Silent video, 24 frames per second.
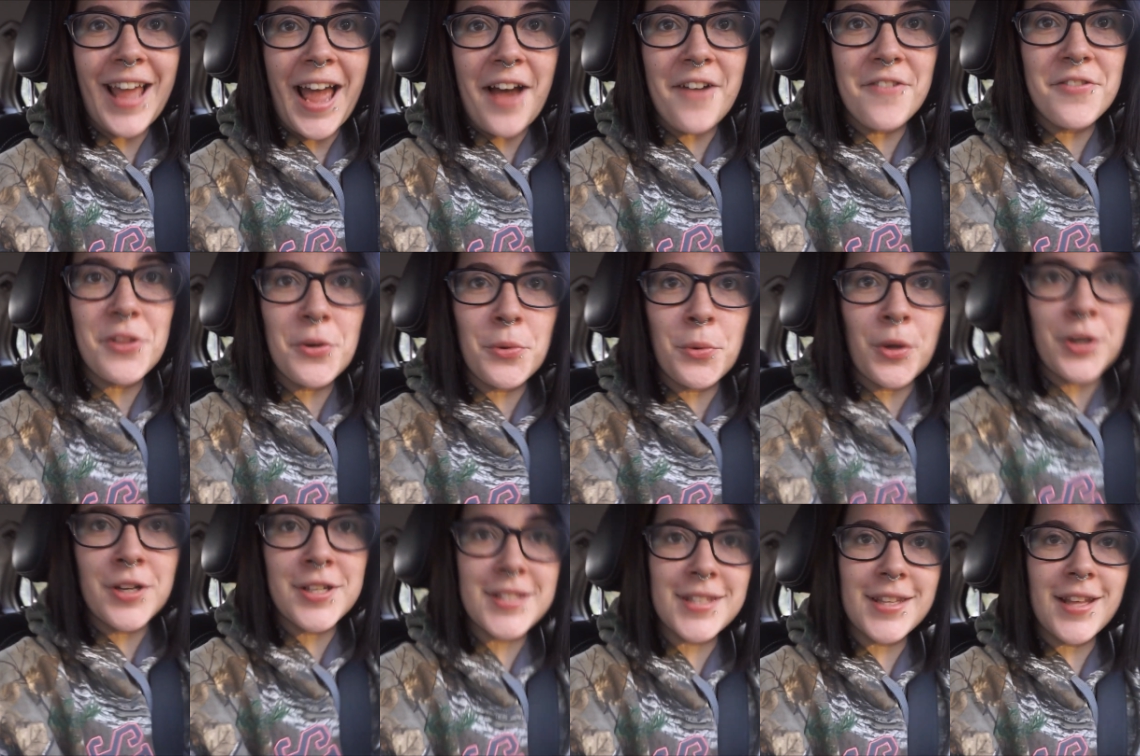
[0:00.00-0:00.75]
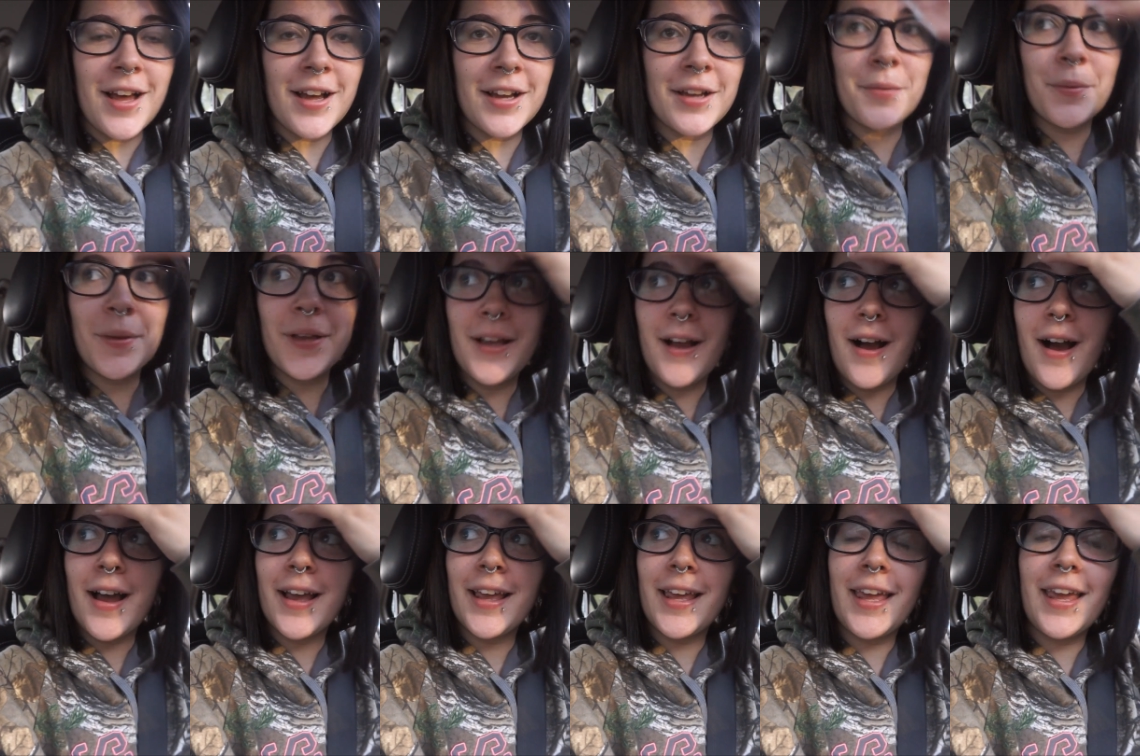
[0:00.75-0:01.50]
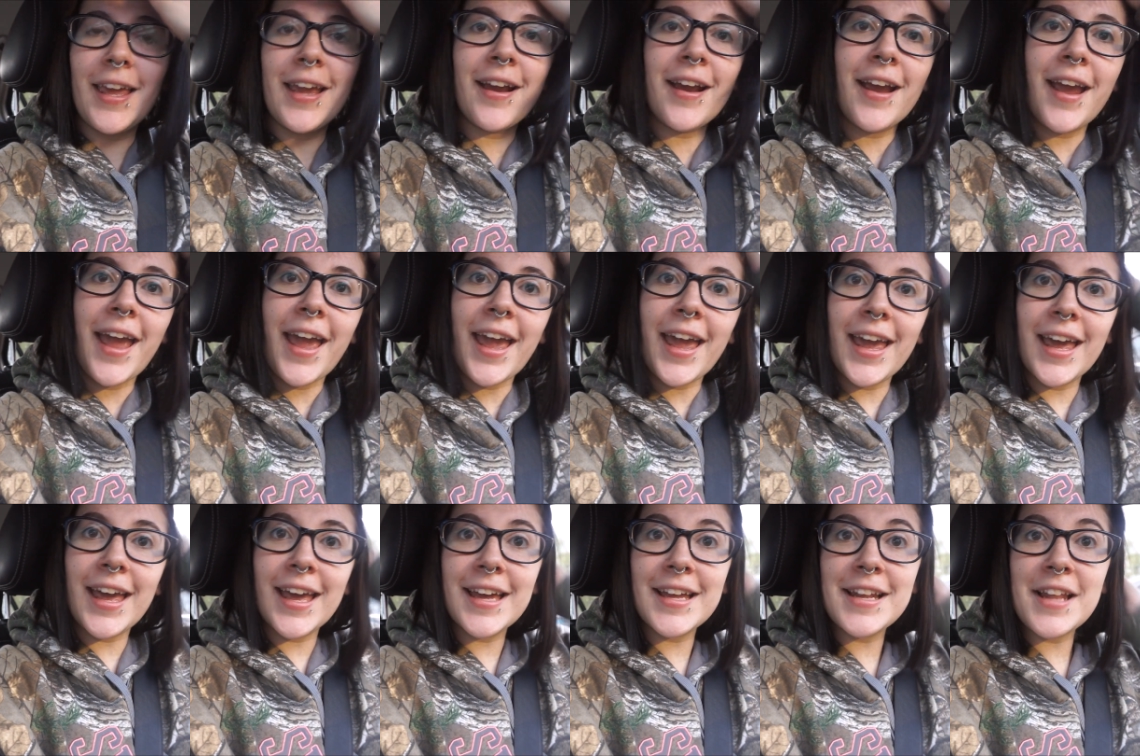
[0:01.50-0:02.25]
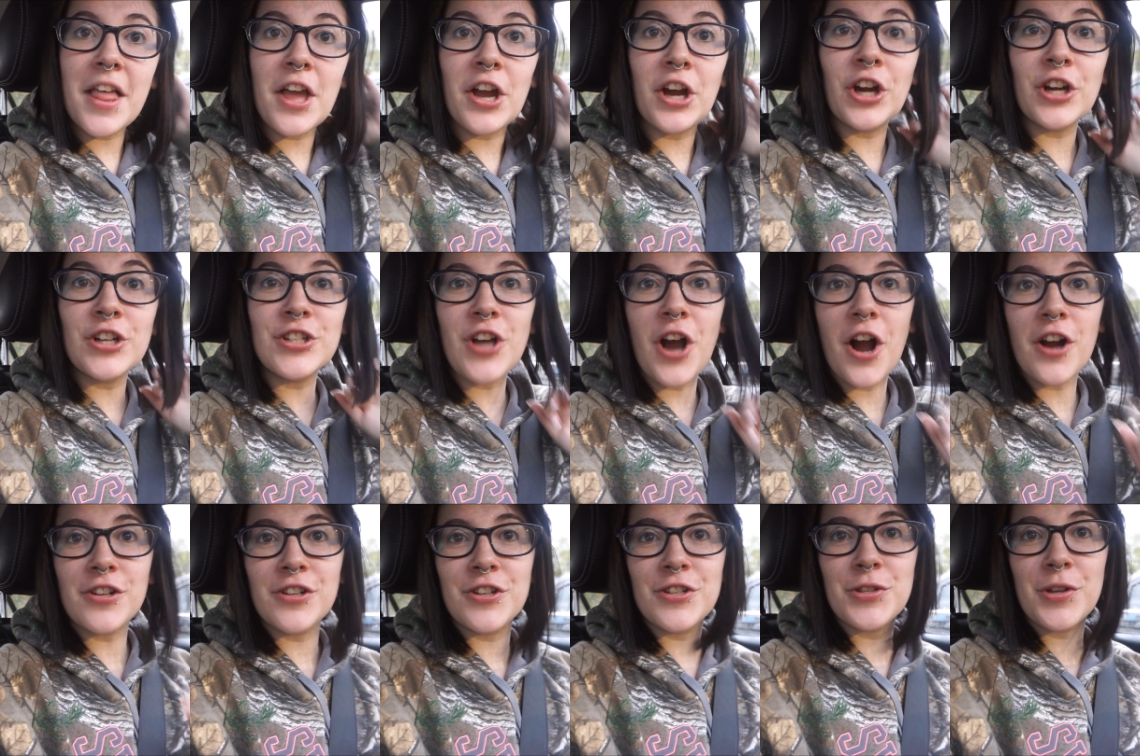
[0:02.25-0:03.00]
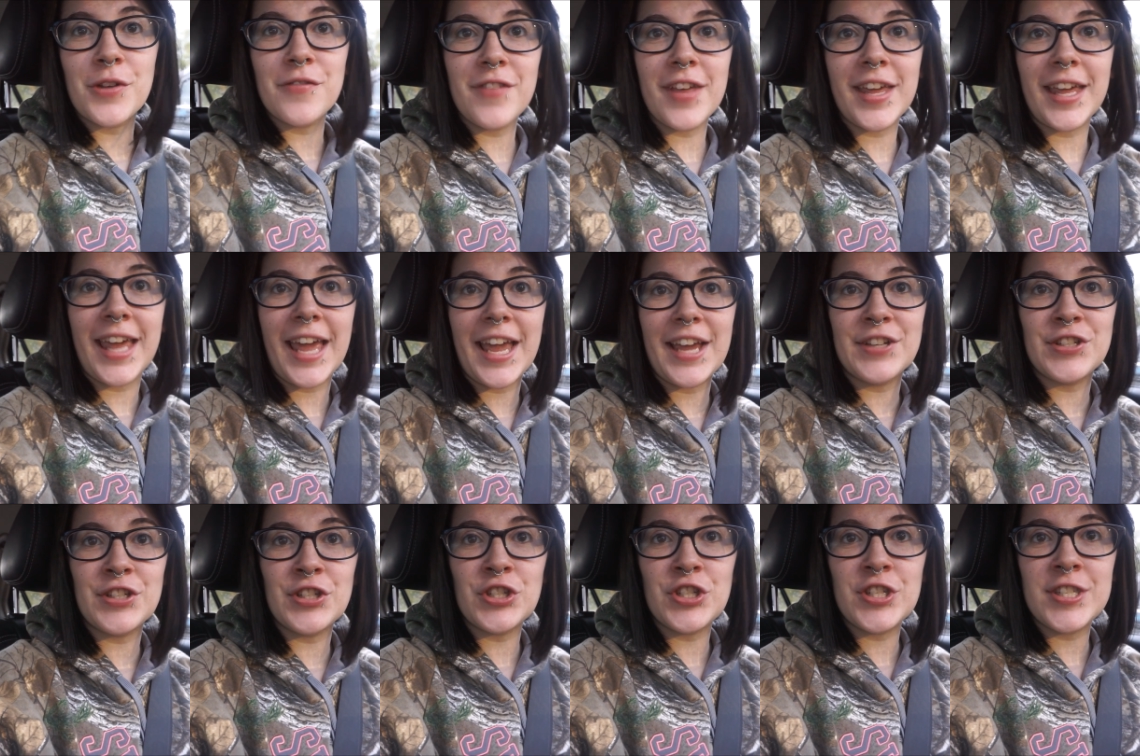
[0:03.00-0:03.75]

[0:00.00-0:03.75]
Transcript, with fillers: have the worst luck. We got here and her doctor's on vacation.